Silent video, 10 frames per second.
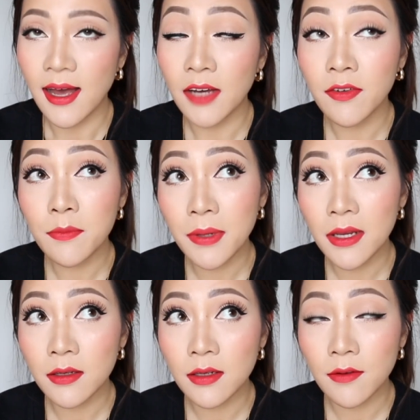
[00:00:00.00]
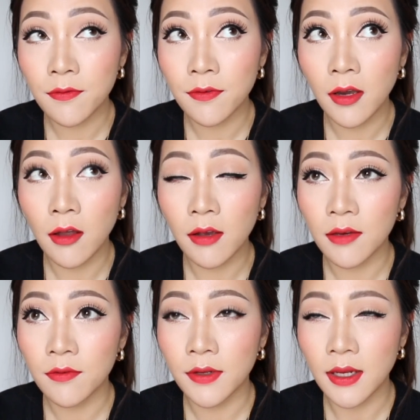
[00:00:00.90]
I haven't been
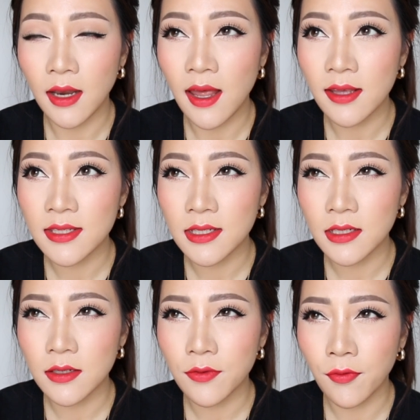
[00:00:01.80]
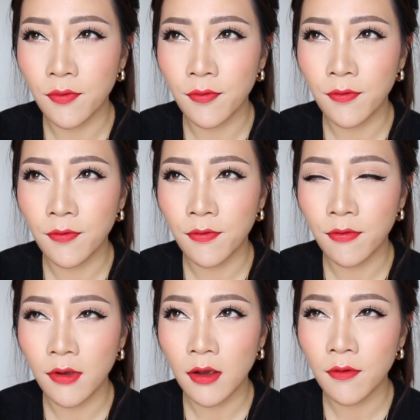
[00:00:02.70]
vlogging for the last
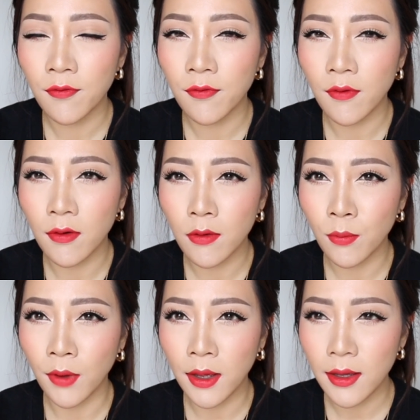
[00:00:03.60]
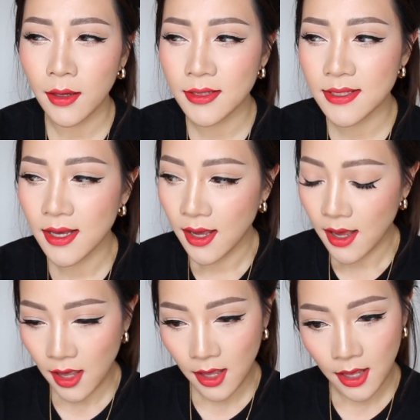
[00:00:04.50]
3 or 4 weeks.
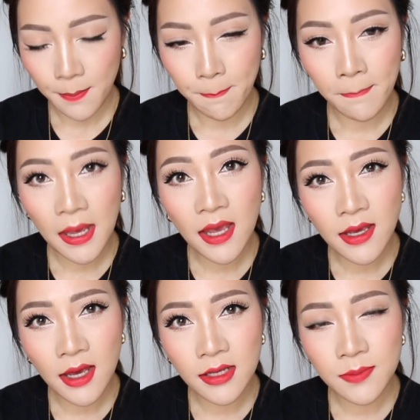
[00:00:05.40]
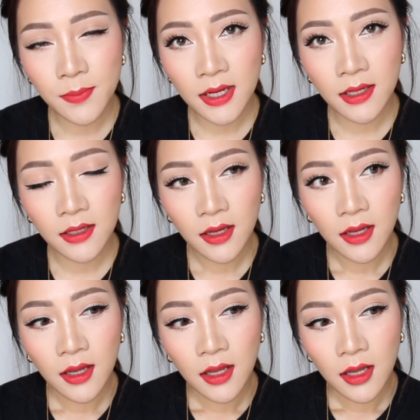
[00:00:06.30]
May has been,
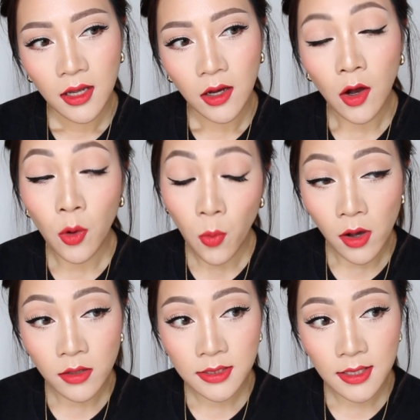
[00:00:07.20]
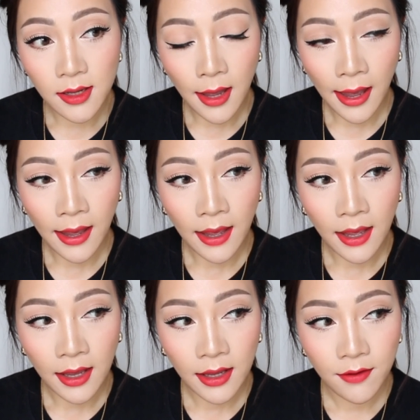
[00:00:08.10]
or was,
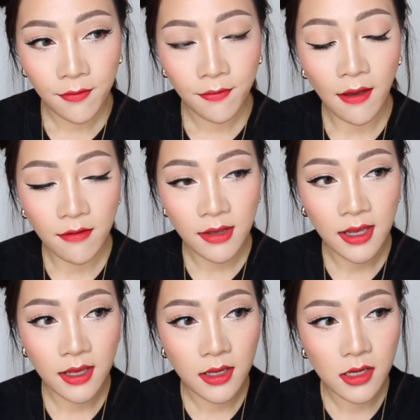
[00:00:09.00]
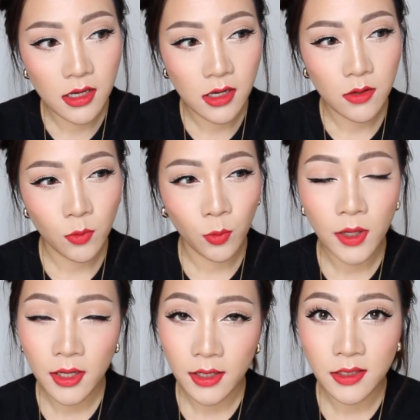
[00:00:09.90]
a very
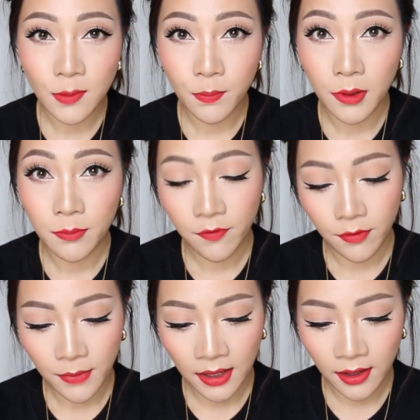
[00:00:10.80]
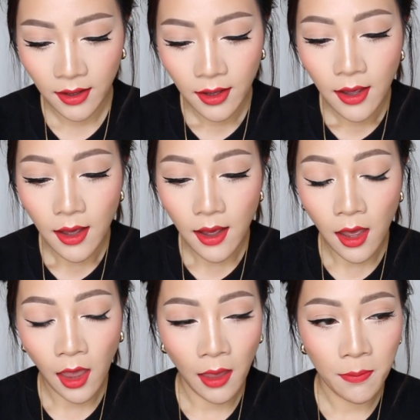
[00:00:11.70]
weird month for me.
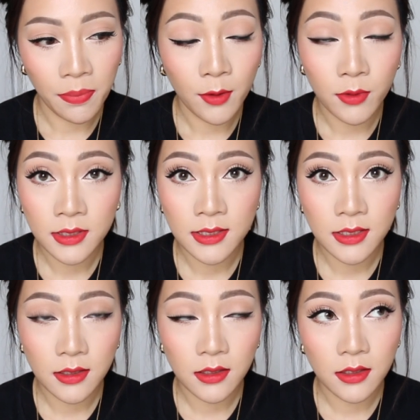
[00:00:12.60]
There was